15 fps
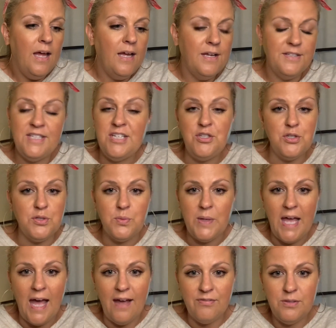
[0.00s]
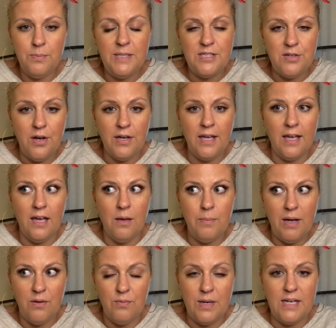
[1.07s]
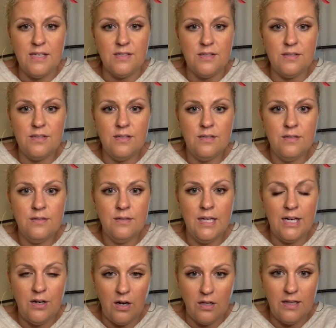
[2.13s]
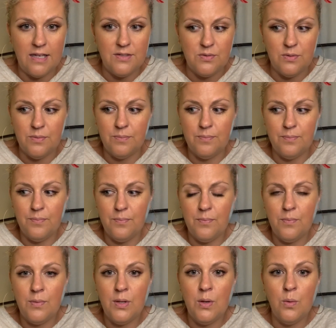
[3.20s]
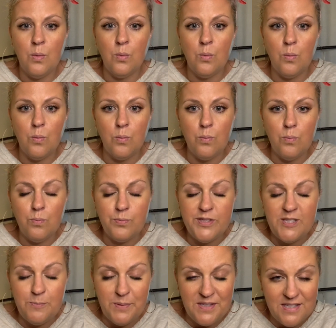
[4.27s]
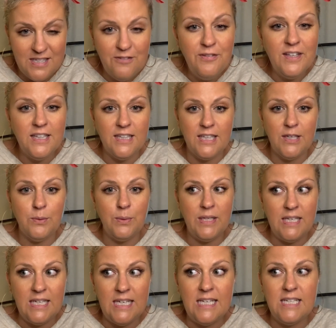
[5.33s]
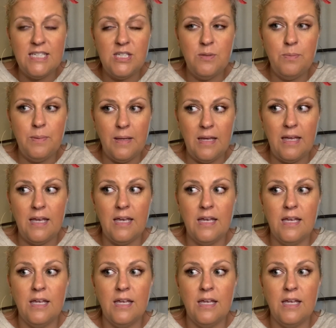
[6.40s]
Teachers, we have to be talking about race in our classroom. Specifically, we need to be